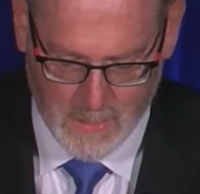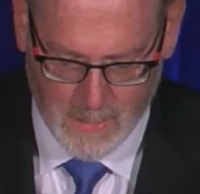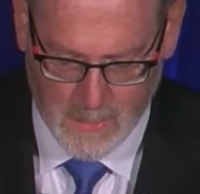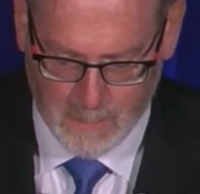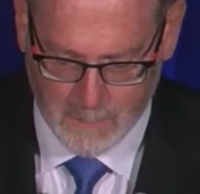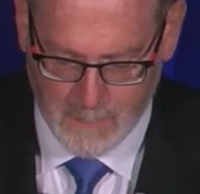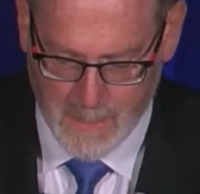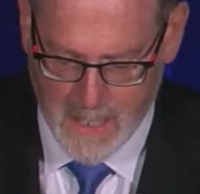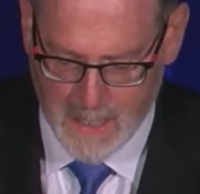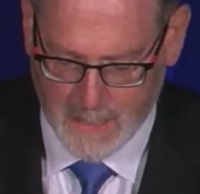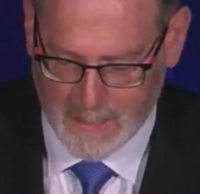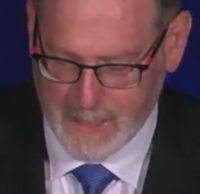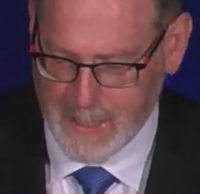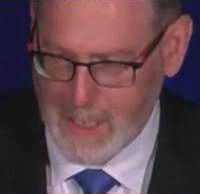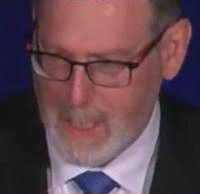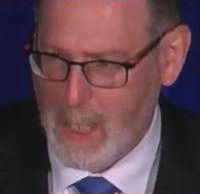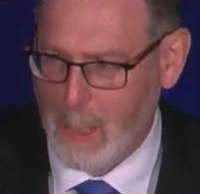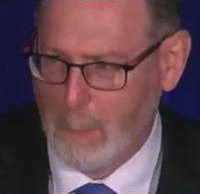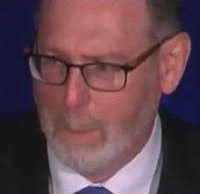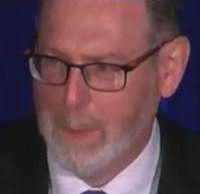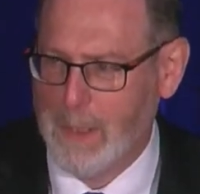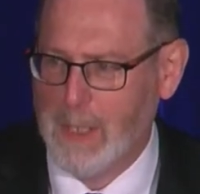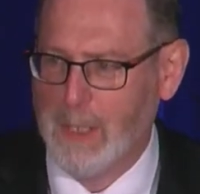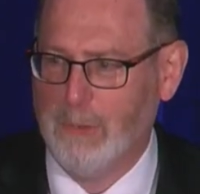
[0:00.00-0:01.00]
about
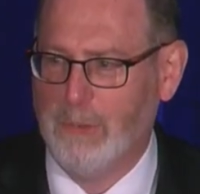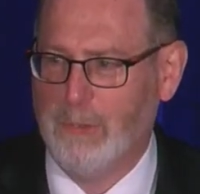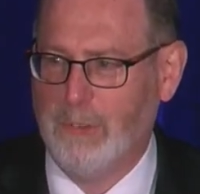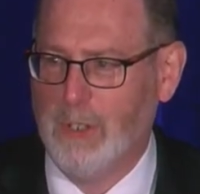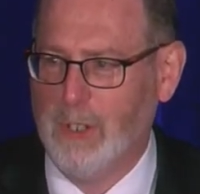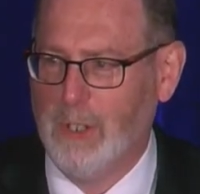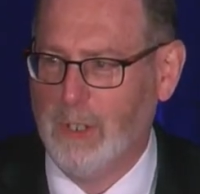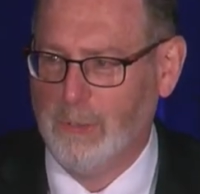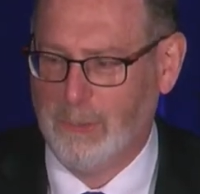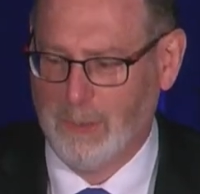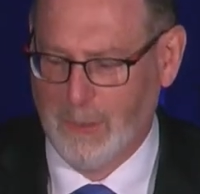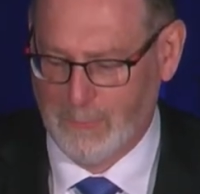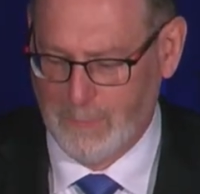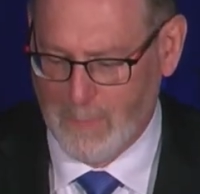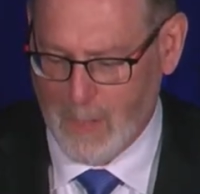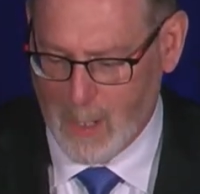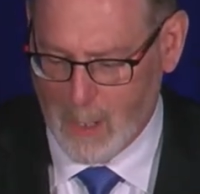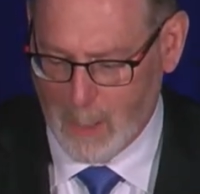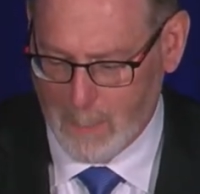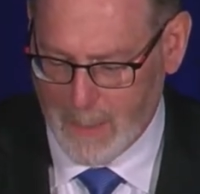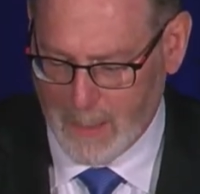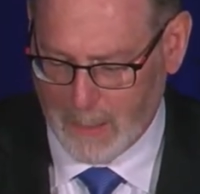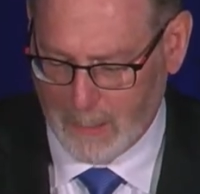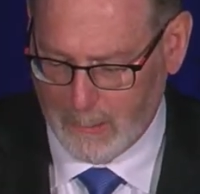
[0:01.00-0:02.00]
ELPC's
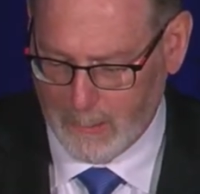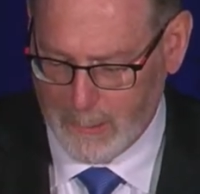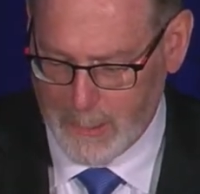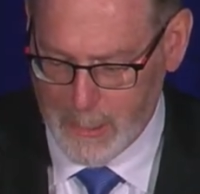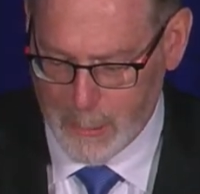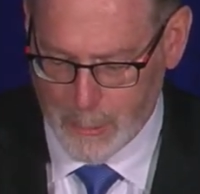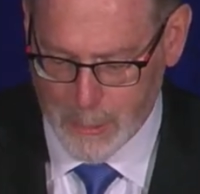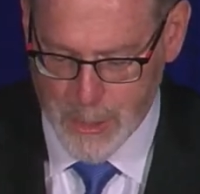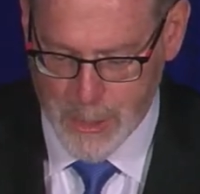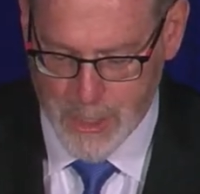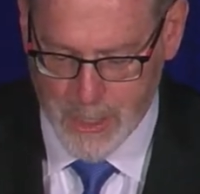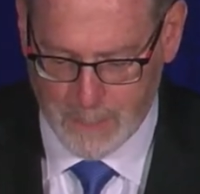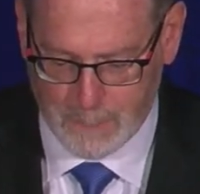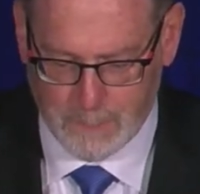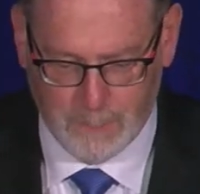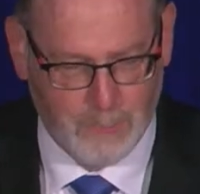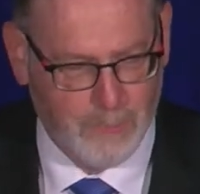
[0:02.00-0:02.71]
environmental leadership,